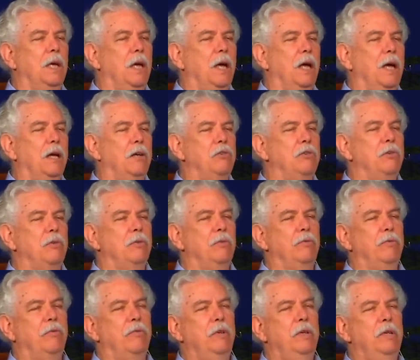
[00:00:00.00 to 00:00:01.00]
As you
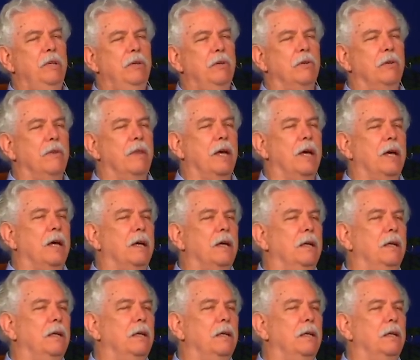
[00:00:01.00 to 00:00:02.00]
feel that,
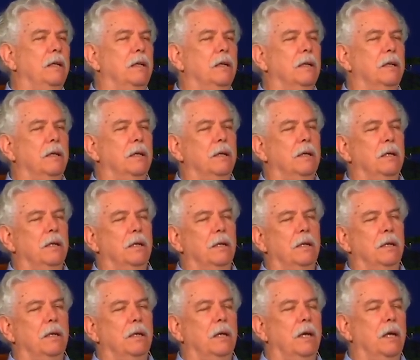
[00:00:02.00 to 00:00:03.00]

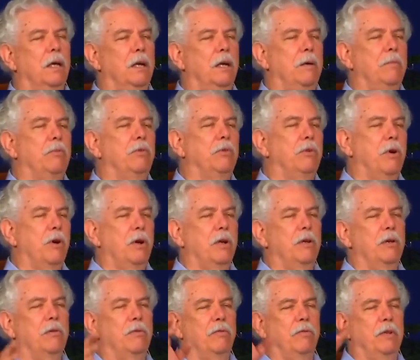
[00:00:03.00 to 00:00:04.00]
and I'm
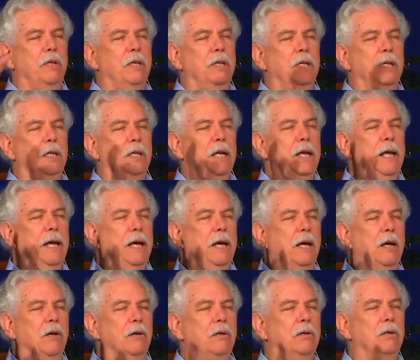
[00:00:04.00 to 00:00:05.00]
starting to feel it
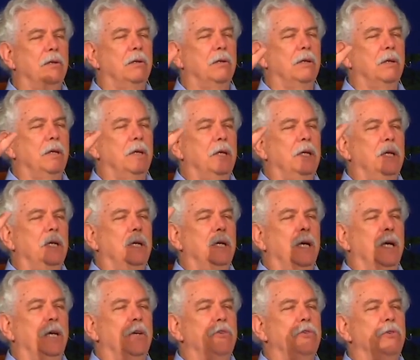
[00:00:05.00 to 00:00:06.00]
now,
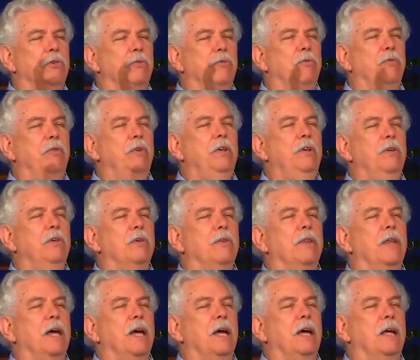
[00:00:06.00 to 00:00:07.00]
as you feel
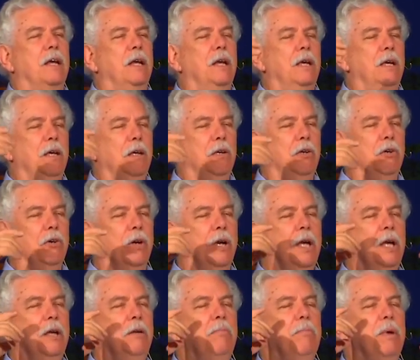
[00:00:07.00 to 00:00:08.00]
that, your
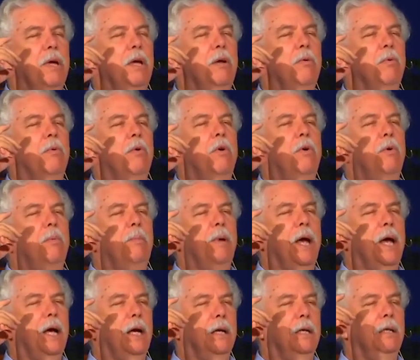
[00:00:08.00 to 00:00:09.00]
head may roll
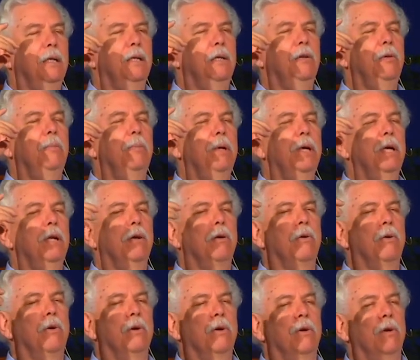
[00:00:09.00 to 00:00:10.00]
back a little bit,
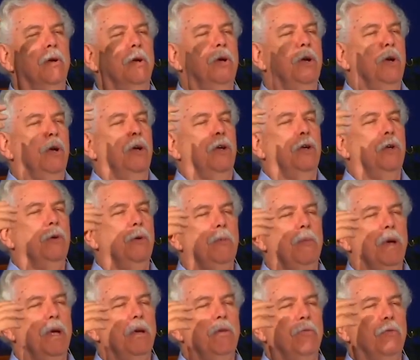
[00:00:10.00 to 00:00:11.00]
or you
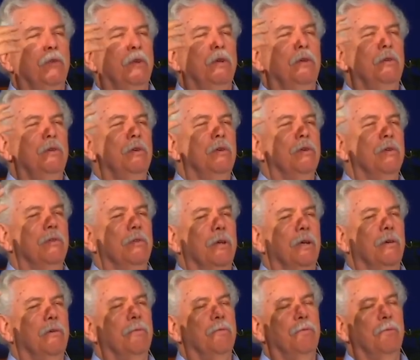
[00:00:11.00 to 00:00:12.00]
may feel
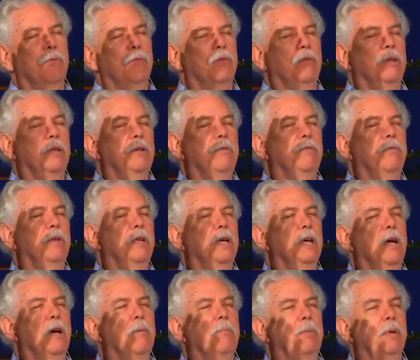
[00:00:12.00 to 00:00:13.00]
yourself
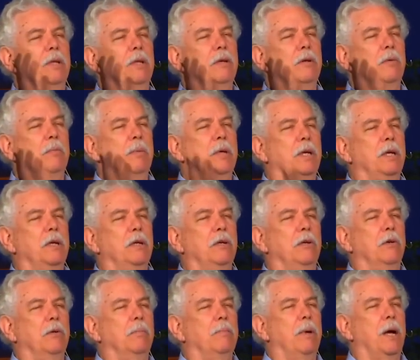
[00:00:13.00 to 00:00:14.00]
lifting up a little bit in
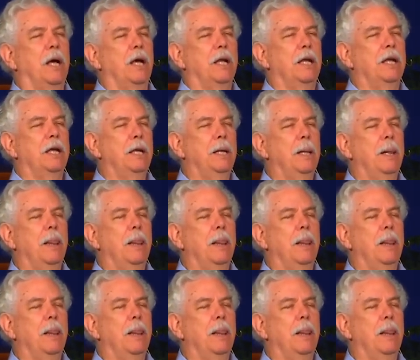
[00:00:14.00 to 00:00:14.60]
your body.